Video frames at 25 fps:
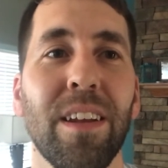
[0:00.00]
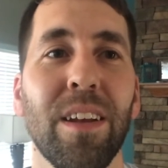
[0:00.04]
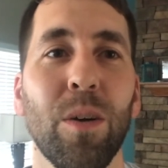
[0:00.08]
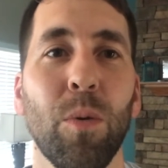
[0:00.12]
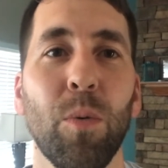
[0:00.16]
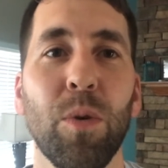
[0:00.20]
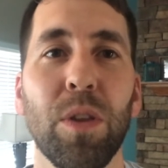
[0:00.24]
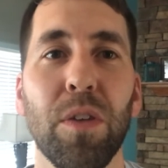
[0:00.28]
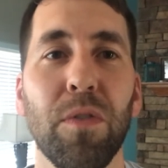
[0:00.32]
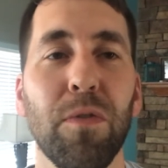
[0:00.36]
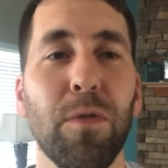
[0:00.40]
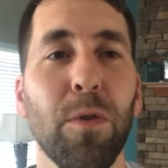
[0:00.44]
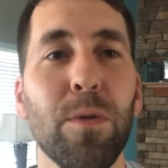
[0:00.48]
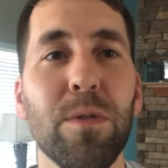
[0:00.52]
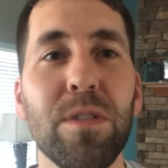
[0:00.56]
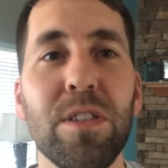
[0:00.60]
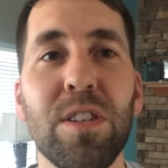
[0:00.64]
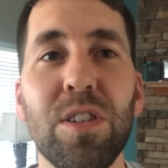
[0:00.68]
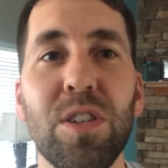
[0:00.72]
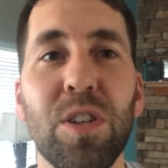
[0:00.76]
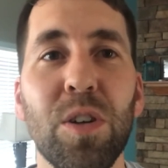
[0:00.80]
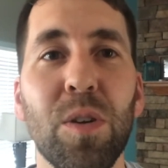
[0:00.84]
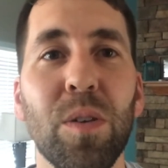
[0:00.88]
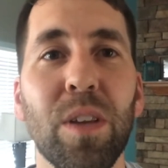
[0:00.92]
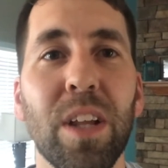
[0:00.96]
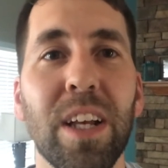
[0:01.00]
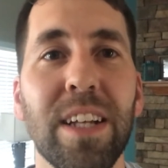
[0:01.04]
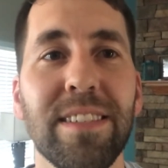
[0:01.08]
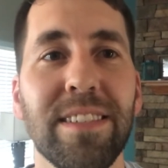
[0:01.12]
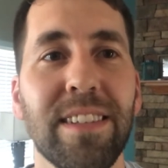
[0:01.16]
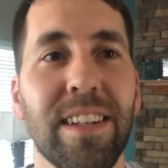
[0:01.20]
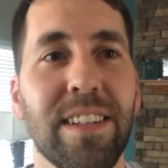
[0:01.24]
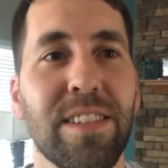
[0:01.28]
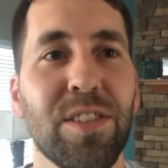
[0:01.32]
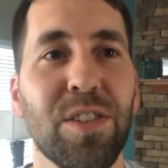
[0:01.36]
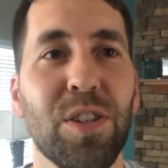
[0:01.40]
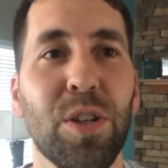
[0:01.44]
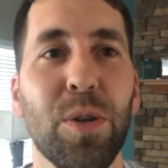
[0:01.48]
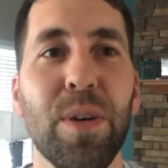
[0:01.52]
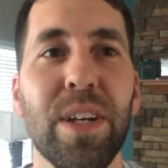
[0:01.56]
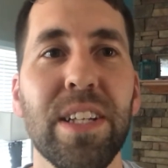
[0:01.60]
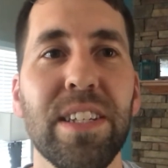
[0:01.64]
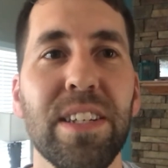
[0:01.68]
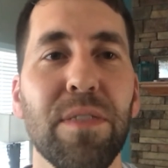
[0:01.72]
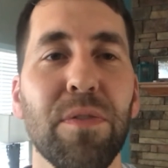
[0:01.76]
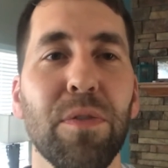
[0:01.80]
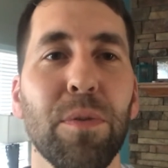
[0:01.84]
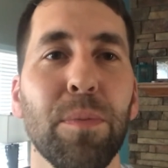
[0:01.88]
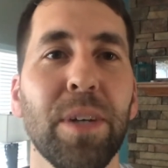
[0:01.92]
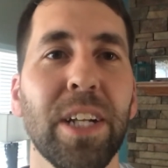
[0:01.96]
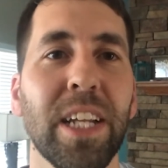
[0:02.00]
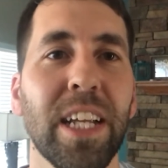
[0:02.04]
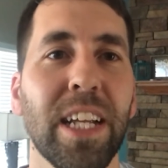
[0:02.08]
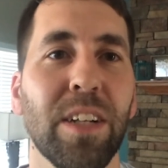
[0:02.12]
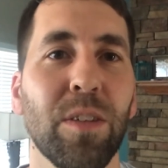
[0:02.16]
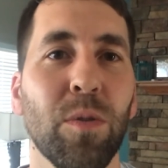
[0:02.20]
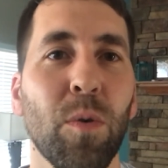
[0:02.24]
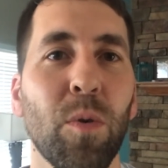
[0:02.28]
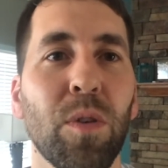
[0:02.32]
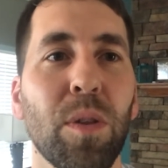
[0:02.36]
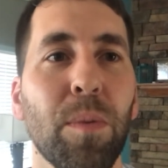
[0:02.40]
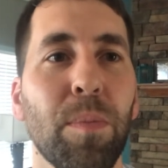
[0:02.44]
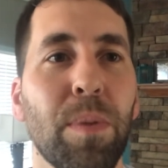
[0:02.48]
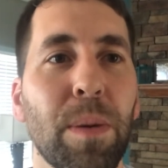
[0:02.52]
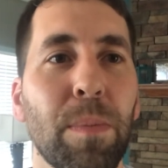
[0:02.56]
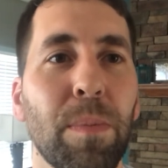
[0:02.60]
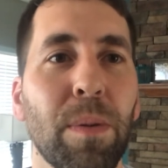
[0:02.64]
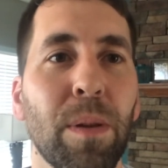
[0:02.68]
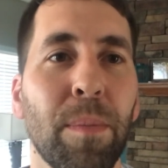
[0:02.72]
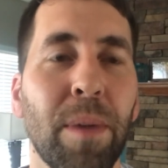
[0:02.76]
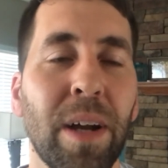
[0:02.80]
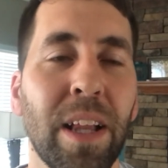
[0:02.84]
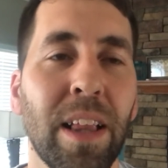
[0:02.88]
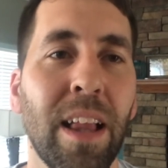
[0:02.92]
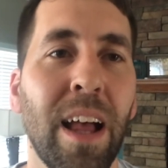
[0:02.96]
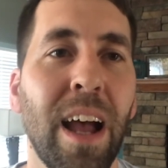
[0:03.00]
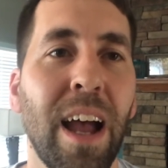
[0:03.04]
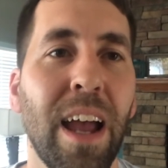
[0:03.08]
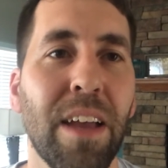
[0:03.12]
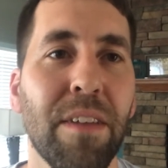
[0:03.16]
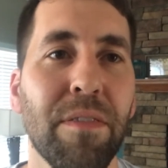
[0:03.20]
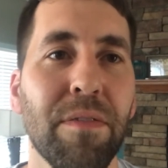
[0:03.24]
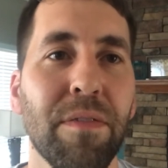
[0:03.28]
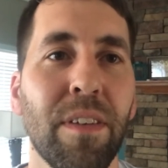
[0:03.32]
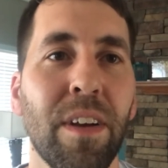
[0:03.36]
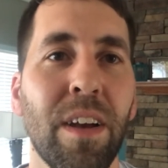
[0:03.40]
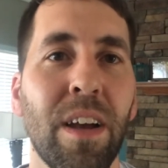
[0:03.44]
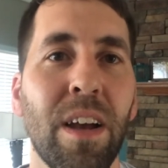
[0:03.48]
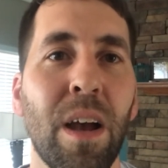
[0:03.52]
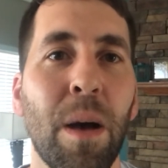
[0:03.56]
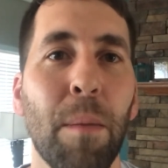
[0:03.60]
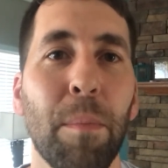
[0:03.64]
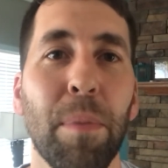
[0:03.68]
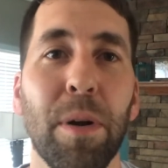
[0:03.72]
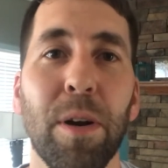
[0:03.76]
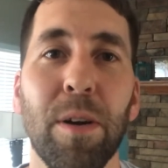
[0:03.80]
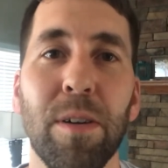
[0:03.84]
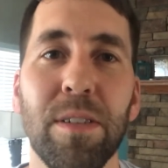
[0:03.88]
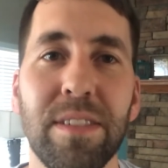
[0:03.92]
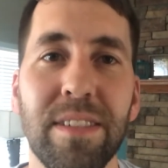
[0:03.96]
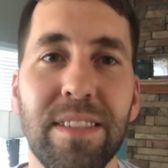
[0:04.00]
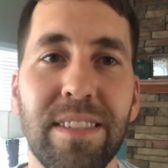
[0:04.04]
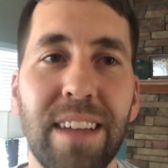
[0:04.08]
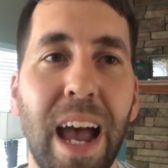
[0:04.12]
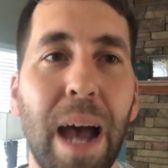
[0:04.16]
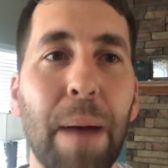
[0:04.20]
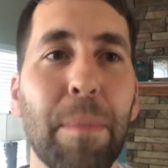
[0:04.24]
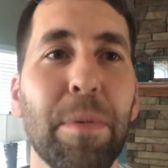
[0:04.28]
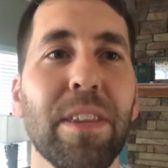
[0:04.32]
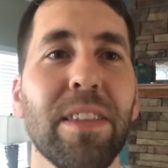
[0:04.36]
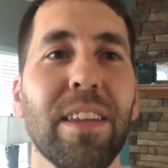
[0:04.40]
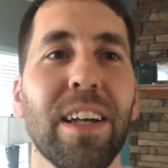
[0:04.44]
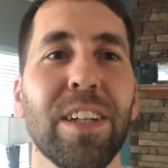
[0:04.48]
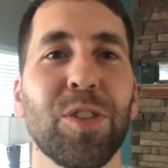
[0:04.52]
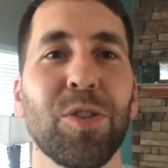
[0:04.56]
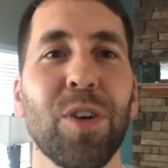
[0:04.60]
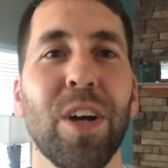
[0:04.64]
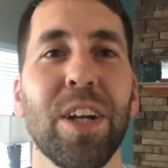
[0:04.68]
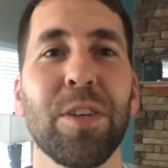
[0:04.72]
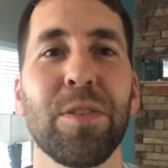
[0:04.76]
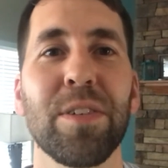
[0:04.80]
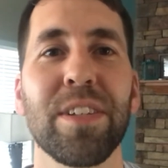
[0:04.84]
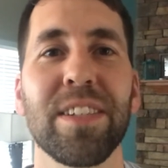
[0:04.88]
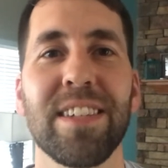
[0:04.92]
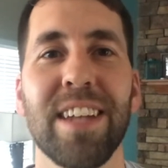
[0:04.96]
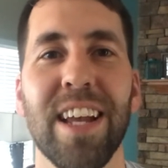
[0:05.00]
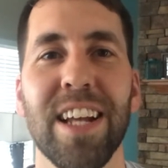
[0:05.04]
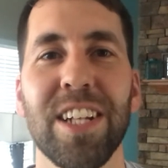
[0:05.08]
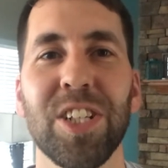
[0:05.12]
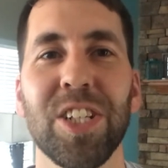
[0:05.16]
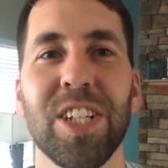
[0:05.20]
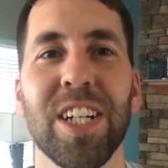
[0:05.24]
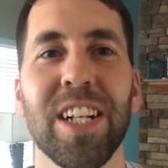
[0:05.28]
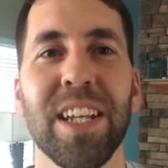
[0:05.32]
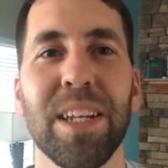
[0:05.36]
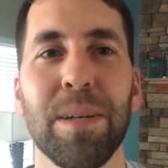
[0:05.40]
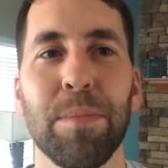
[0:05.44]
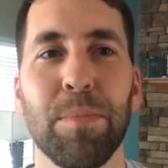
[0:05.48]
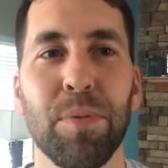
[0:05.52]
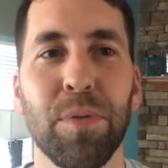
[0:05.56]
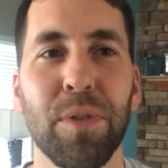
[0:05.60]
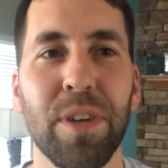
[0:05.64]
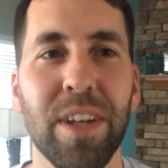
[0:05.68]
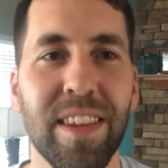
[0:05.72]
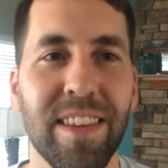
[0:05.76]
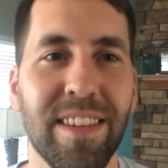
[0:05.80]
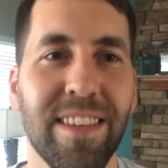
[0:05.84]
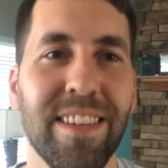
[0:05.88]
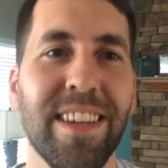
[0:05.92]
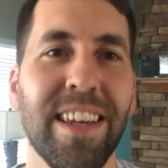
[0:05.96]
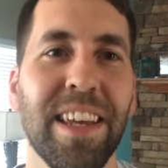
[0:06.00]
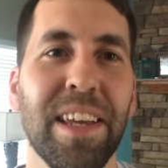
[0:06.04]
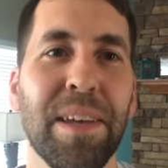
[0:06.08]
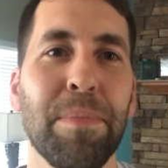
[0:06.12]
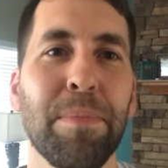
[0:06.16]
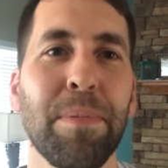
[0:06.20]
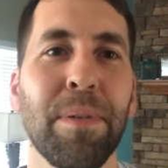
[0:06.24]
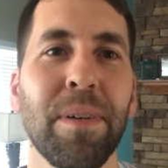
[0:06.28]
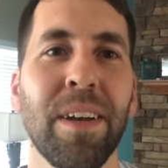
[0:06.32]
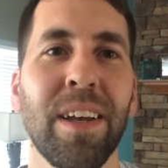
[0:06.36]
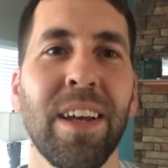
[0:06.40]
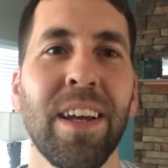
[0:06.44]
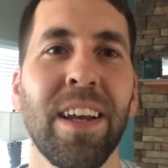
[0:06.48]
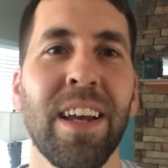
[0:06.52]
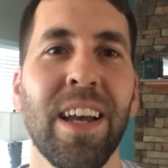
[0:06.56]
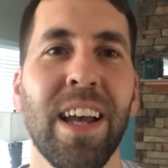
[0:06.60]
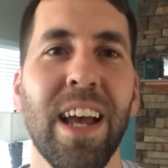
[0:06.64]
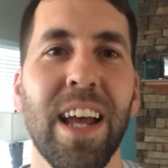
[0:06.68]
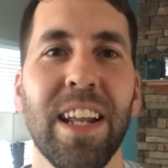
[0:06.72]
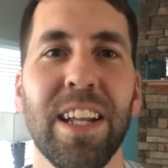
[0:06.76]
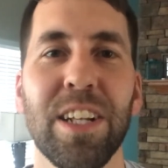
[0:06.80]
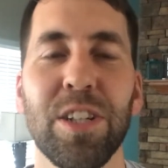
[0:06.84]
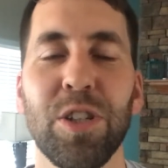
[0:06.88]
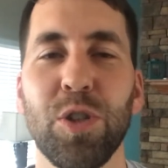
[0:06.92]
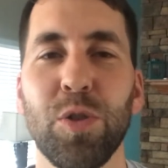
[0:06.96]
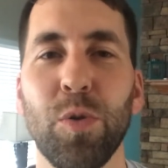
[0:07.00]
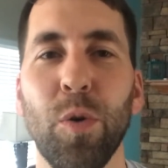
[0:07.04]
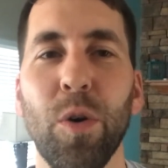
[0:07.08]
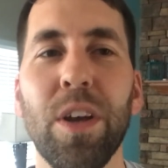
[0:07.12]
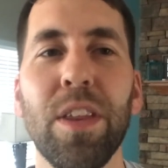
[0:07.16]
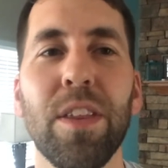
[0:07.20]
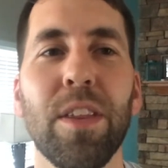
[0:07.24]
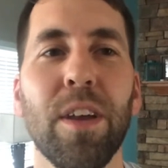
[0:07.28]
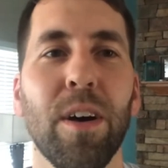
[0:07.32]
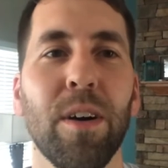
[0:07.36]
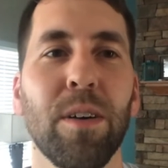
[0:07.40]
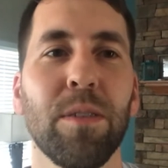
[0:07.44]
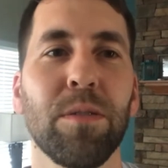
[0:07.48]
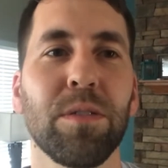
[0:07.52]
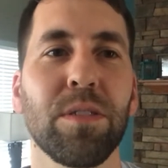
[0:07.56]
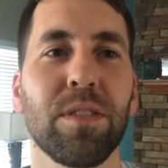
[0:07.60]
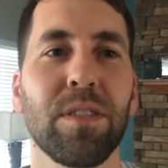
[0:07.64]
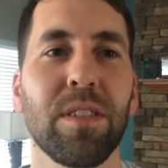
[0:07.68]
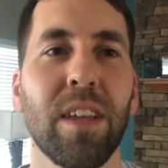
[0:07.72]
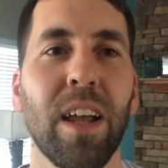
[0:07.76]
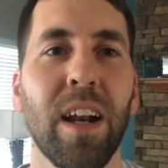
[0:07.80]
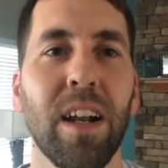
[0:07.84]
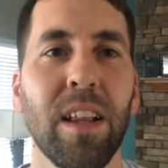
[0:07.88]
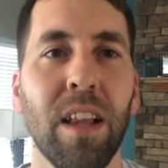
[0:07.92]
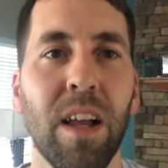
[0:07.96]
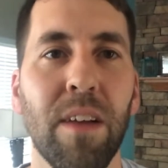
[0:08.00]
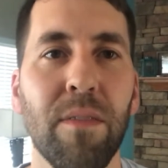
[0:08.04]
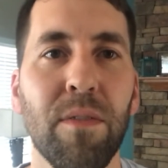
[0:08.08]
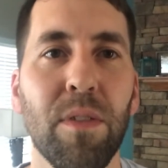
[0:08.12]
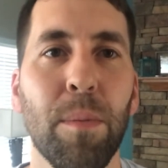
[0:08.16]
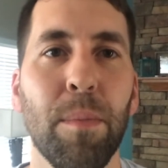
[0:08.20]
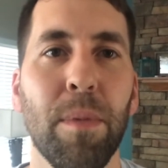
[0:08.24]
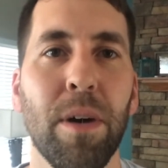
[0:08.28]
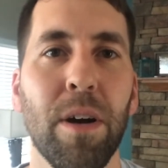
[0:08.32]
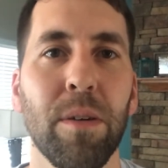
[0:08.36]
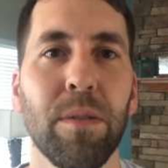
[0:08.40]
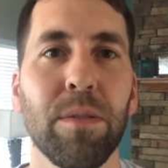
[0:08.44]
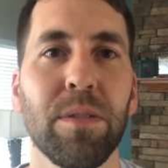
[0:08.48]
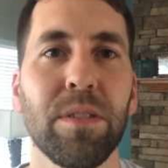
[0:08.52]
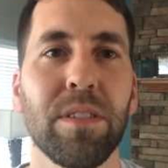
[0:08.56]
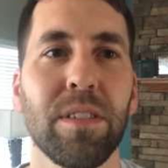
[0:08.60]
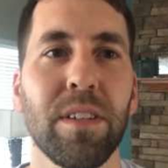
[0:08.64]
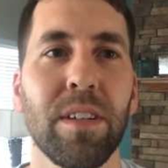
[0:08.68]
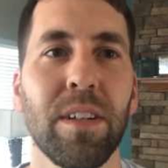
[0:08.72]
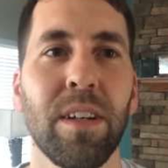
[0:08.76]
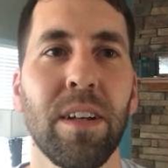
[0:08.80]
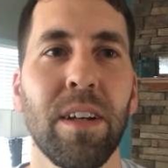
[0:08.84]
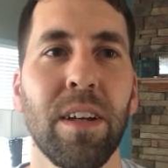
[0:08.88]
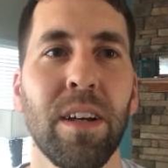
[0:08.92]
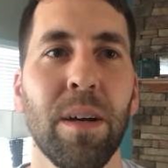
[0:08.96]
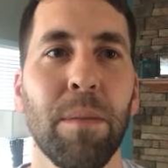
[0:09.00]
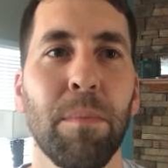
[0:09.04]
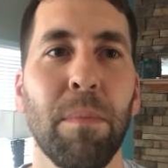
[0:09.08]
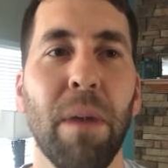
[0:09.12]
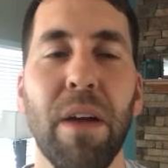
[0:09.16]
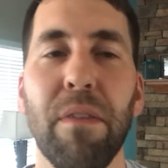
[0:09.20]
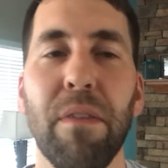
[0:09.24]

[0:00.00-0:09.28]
With a full to-do list, it's too easy for me to ignore the people in my life. But on Sabbath, I try to intentionally breathe deep and enjoy those that I love the most. My